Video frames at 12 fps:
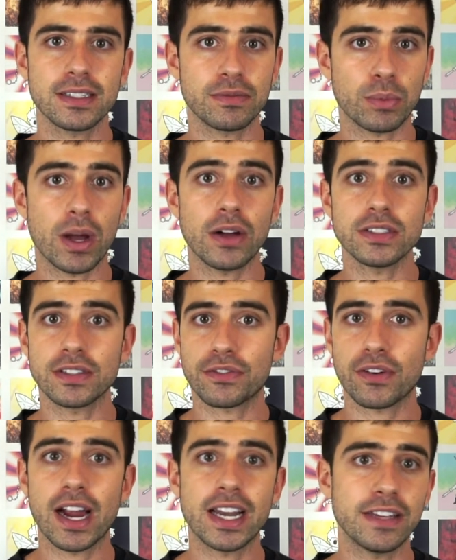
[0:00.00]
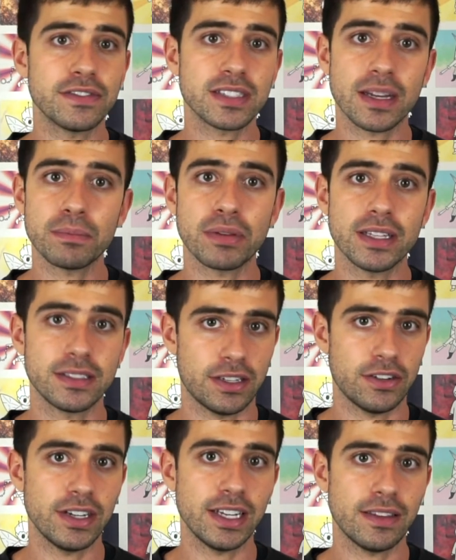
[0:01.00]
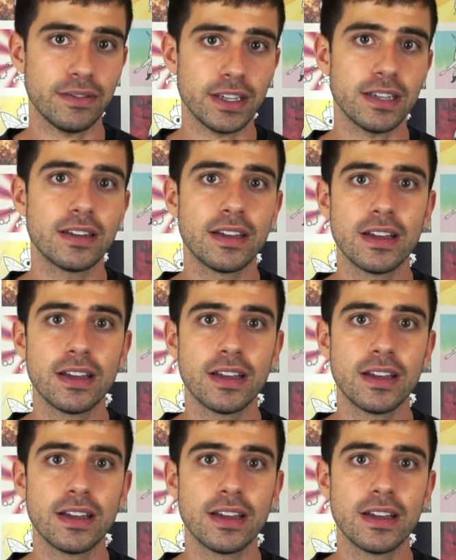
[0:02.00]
as well as a variety of sub-blends underneath of it.